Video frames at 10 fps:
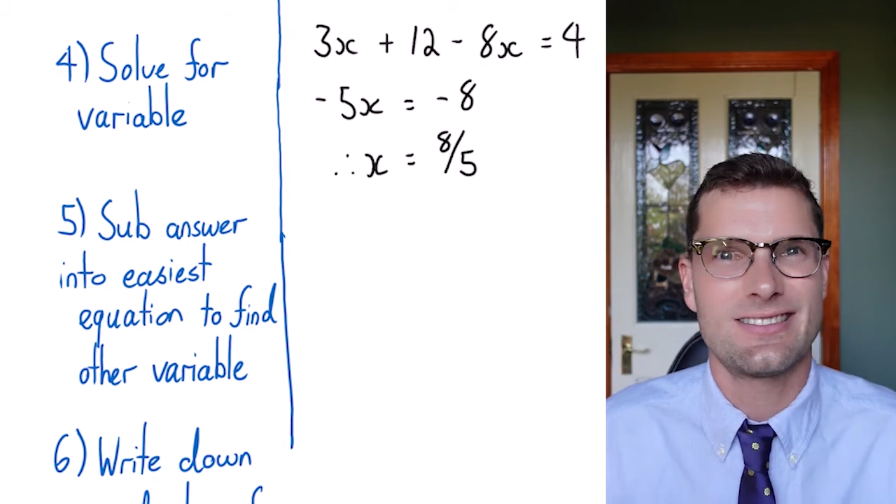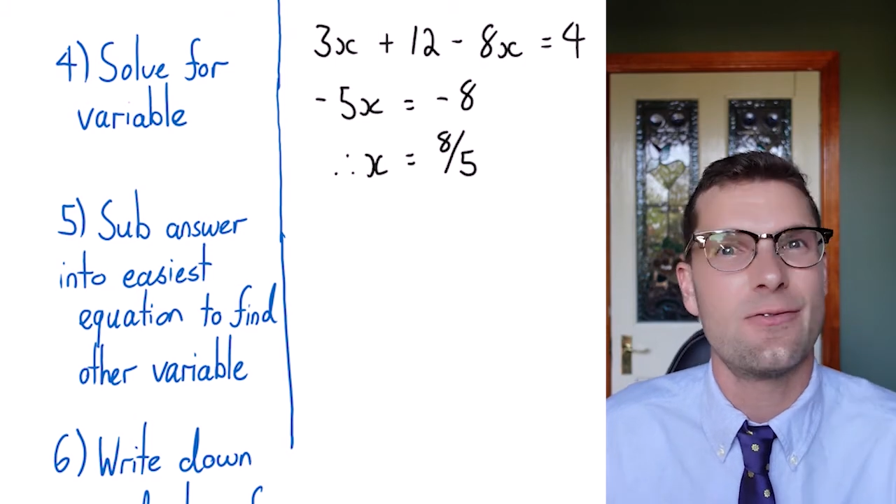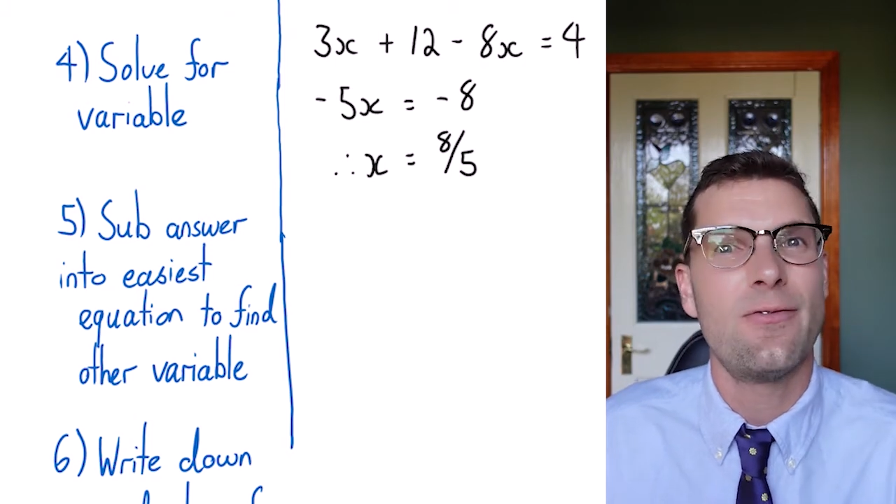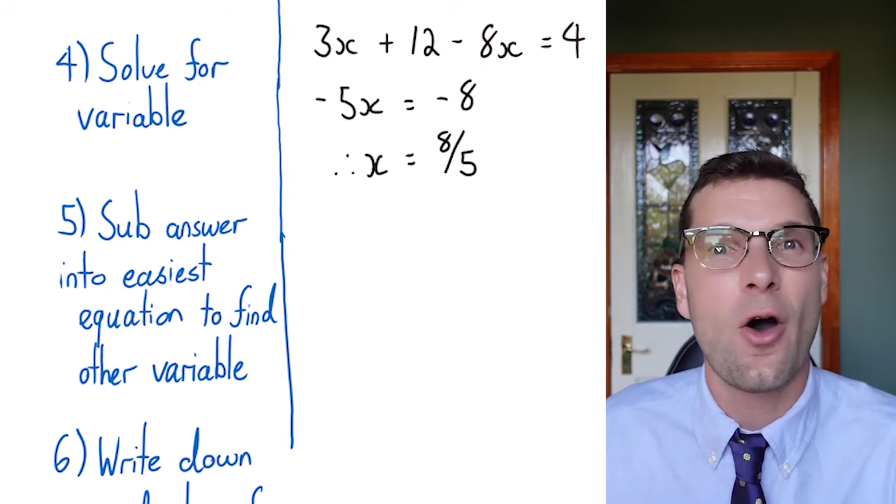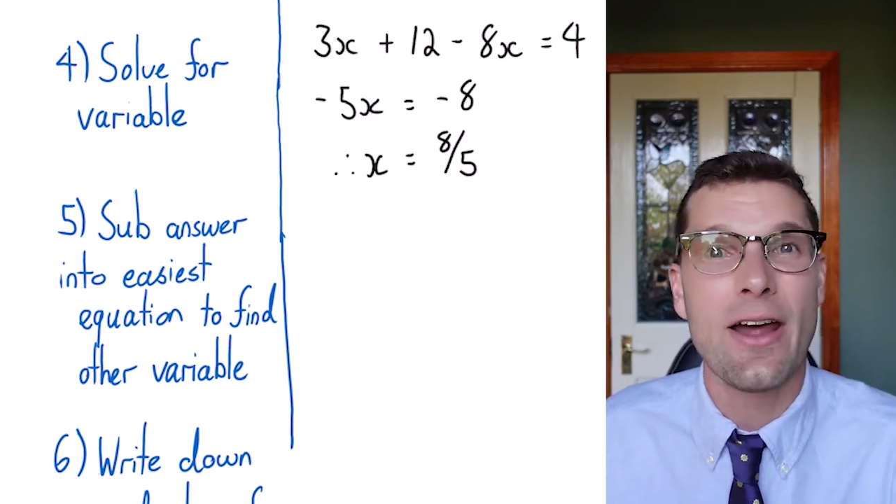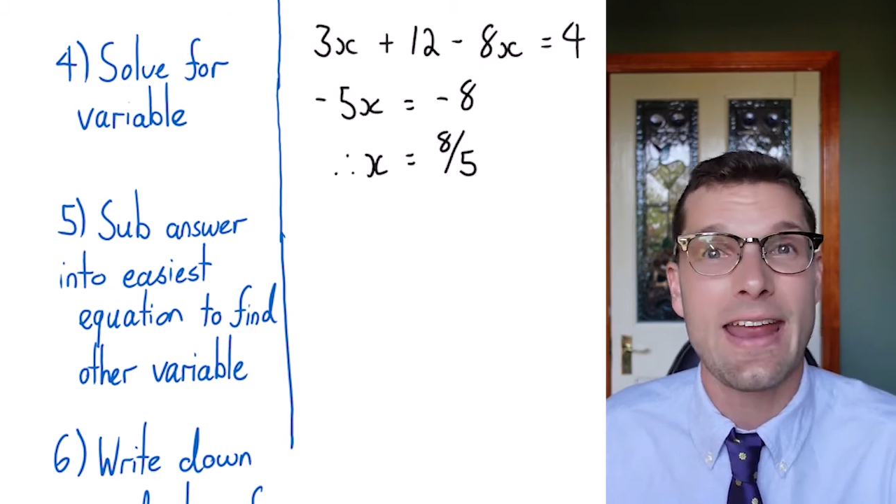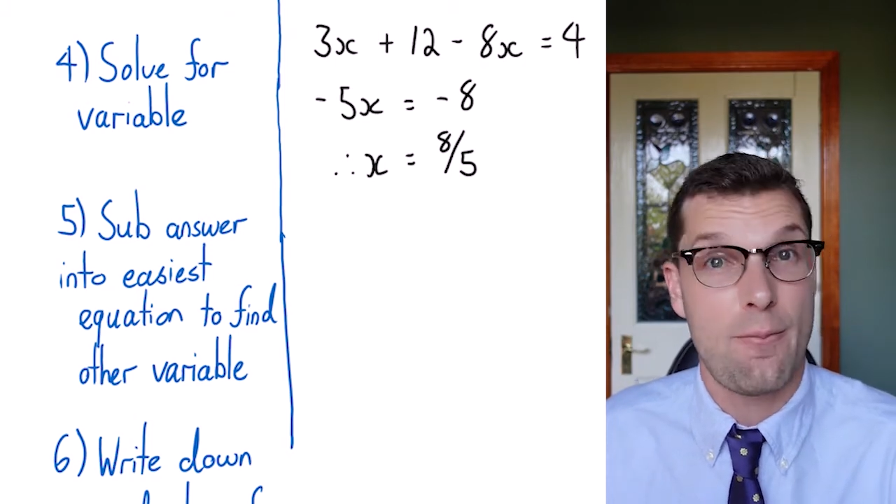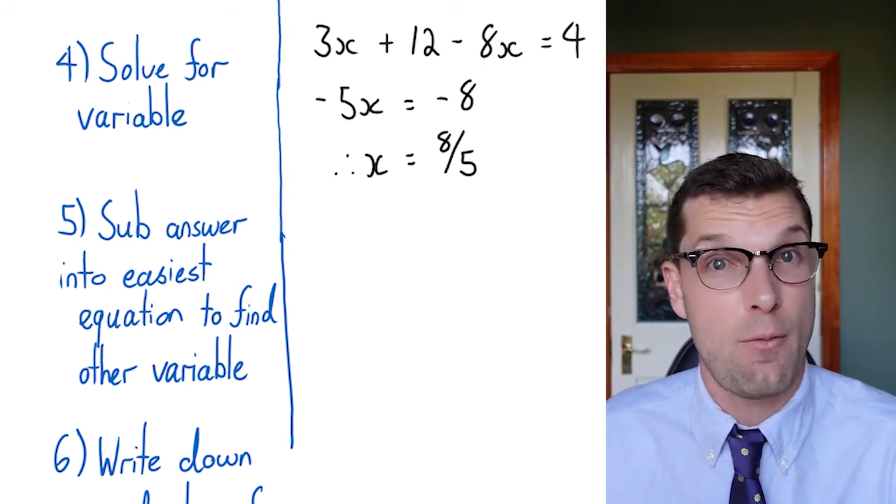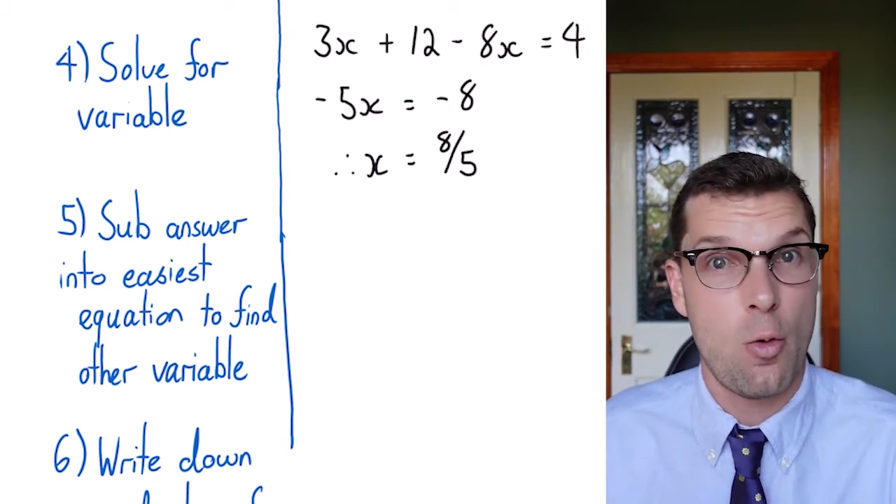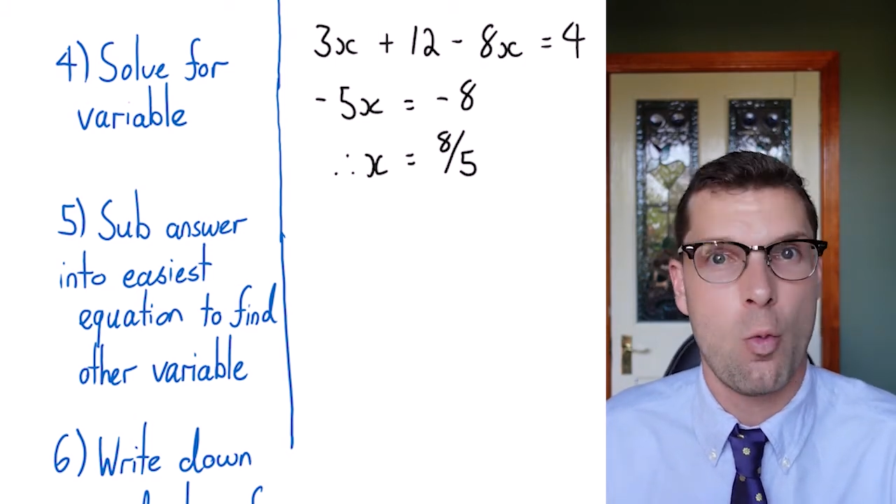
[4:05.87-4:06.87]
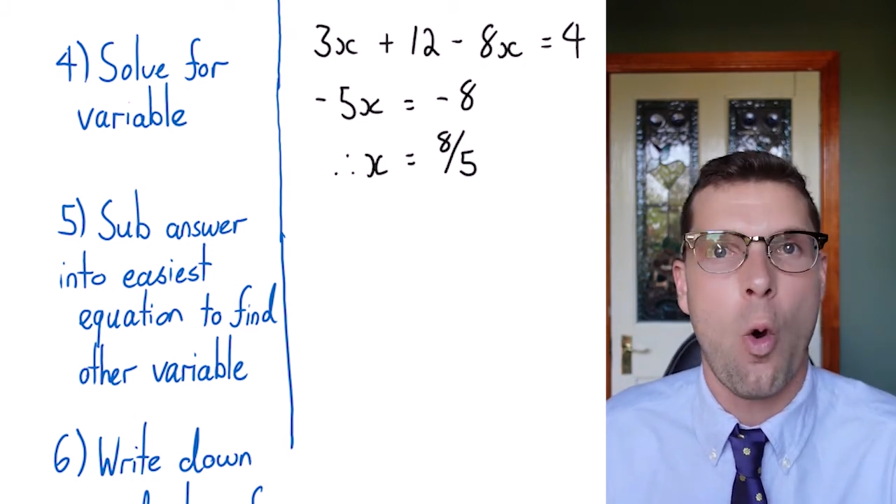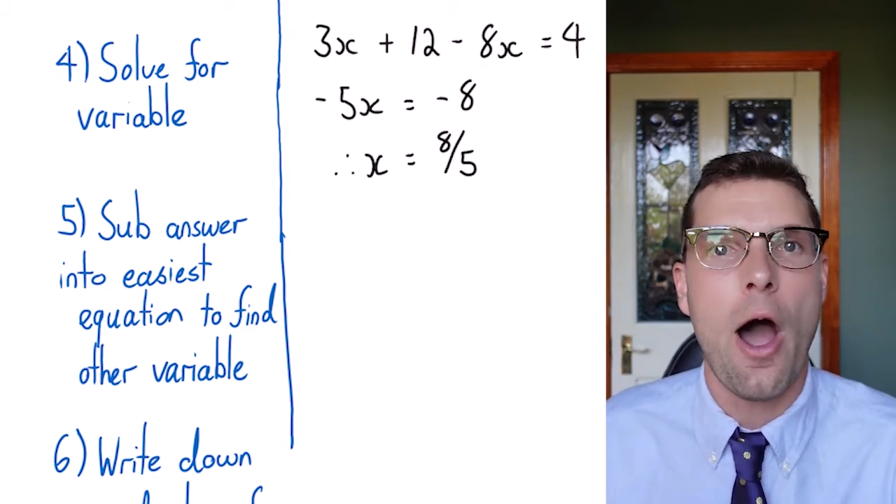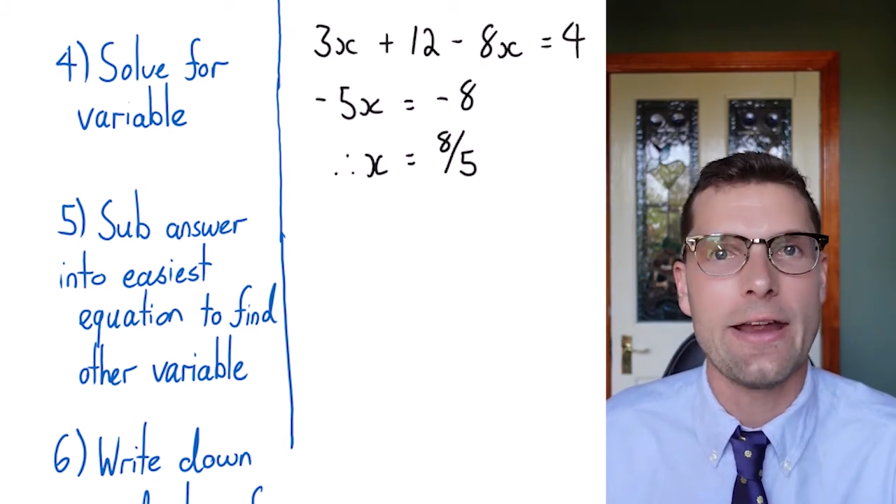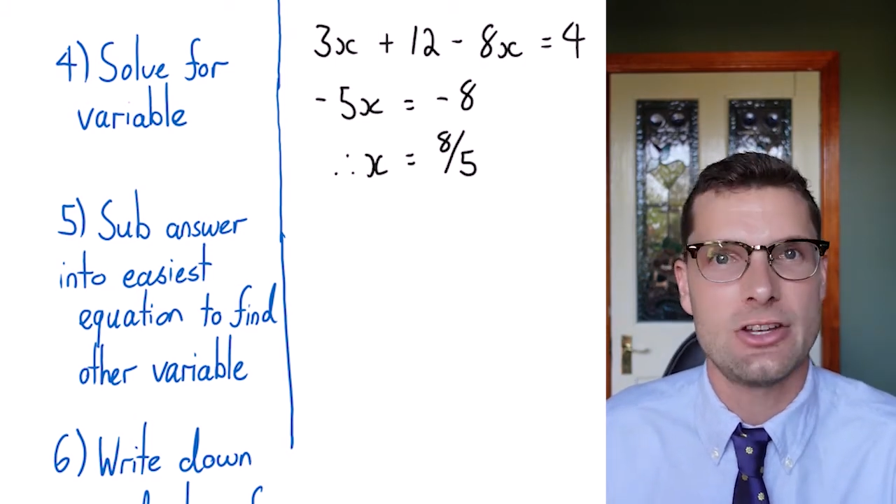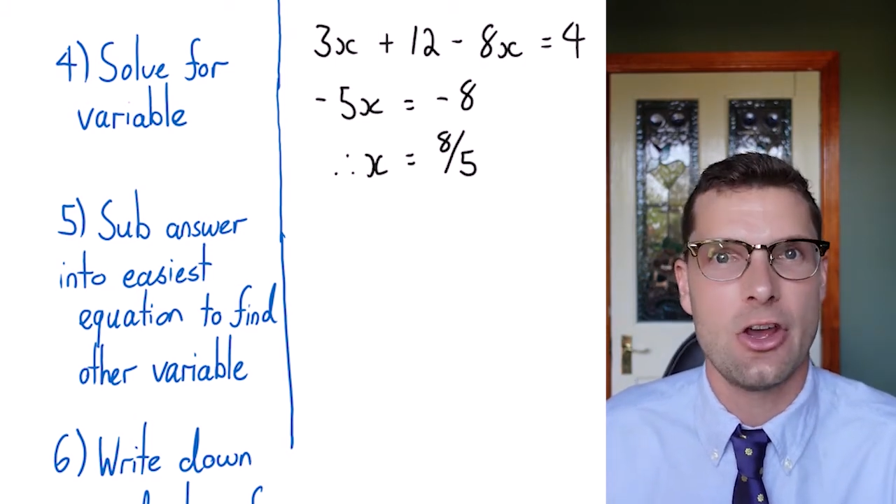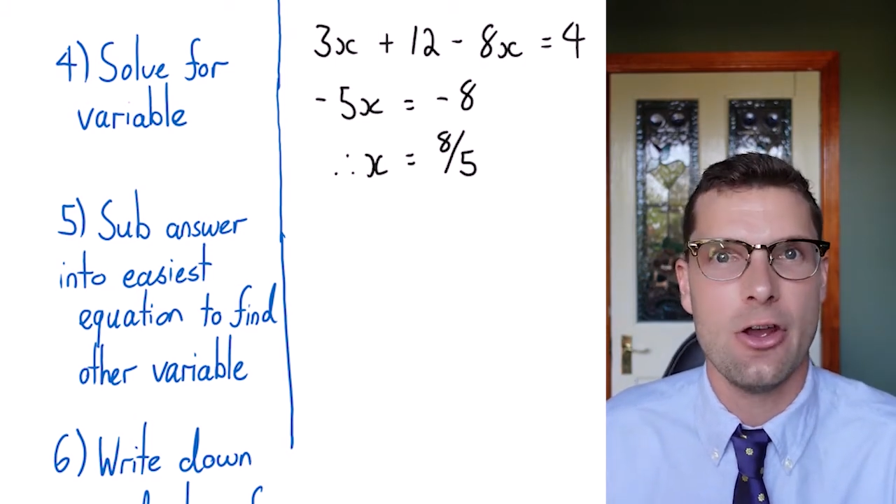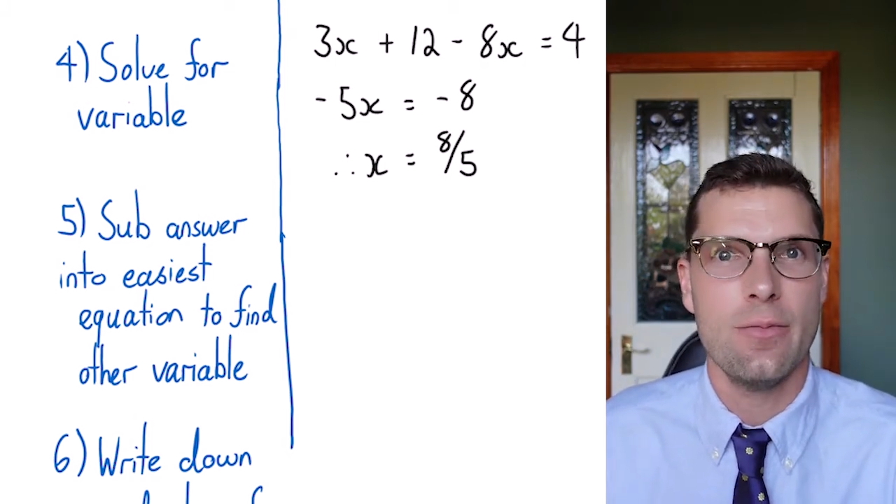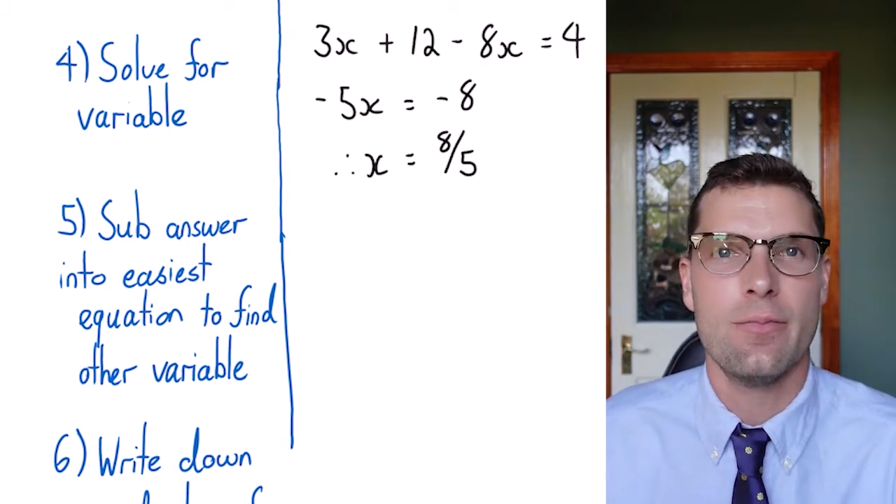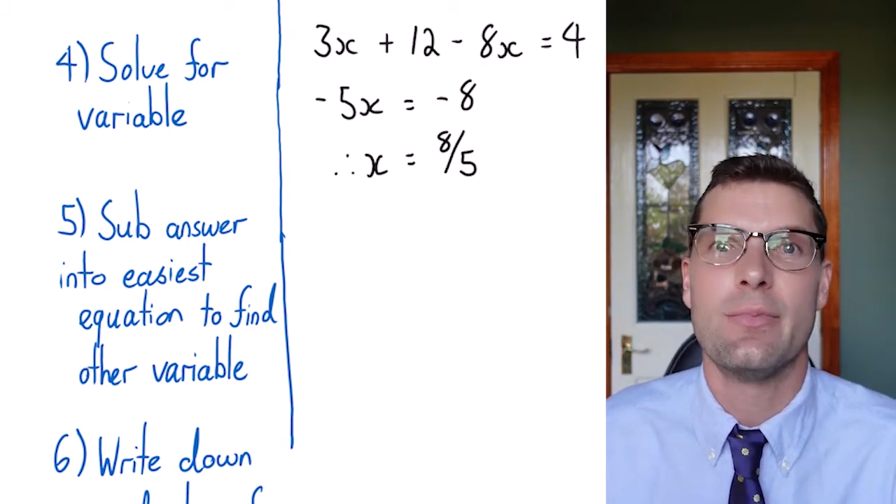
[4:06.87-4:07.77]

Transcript: to find out my y term,